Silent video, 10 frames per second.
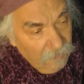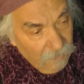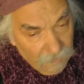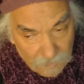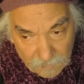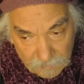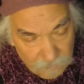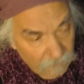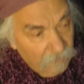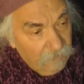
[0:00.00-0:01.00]
uh,
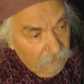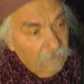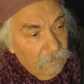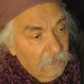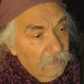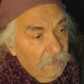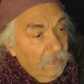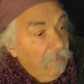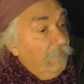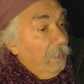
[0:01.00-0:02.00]
so as to uh,
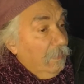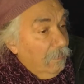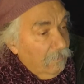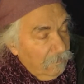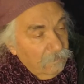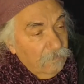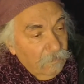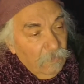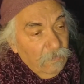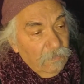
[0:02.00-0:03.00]
alleviate
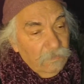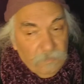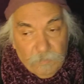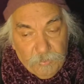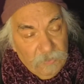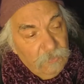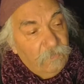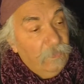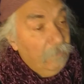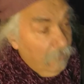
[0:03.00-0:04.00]
more pressure
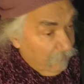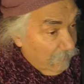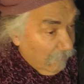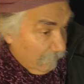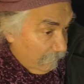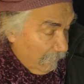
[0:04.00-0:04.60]
from yourself